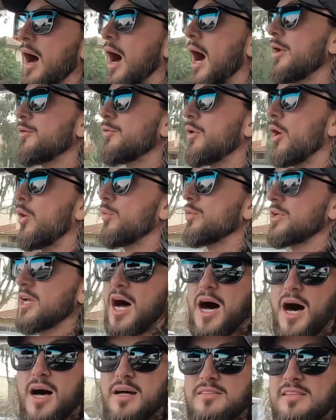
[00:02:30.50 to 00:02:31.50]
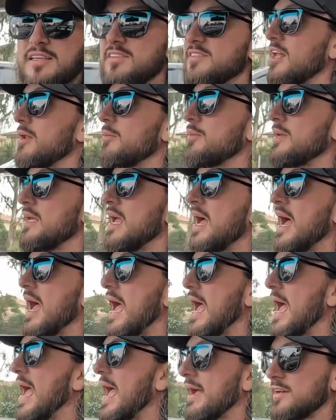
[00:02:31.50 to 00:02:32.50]
unrolled guards is gonna be
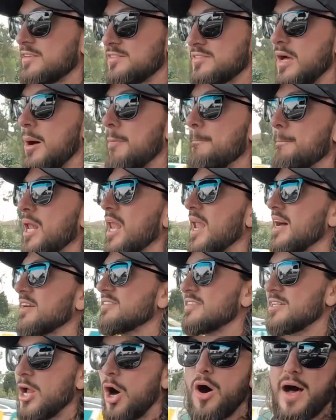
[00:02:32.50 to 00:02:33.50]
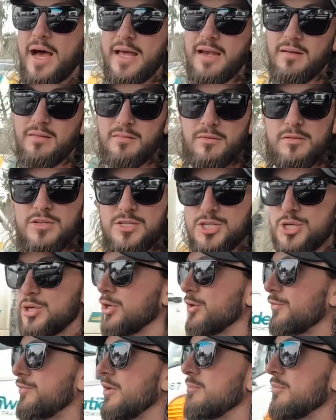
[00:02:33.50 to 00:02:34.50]
X plus nine to
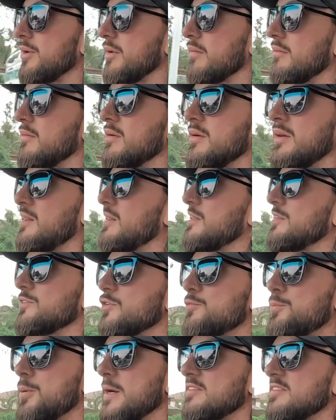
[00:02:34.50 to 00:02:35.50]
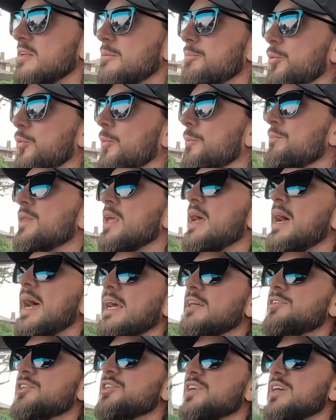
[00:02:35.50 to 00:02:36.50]
your fitment. So it's pretty simple.
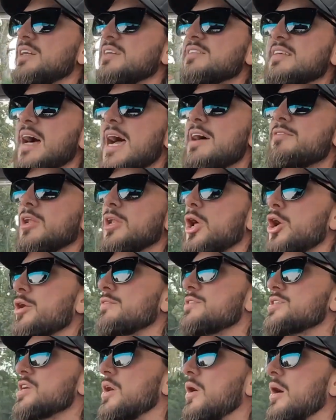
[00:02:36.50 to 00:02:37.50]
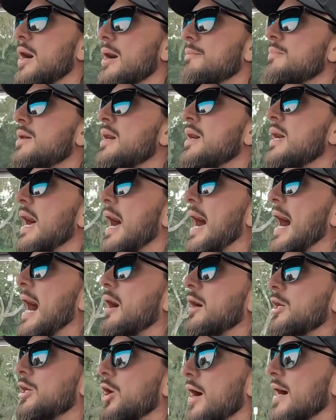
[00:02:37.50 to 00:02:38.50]
It's just gonna save a lot of time,
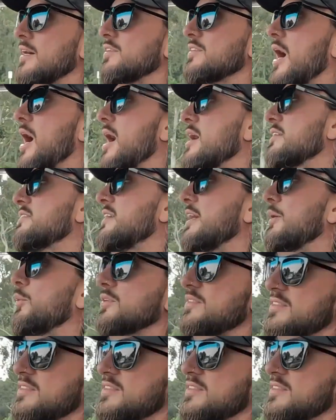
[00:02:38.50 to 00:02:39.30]
uh, guys asking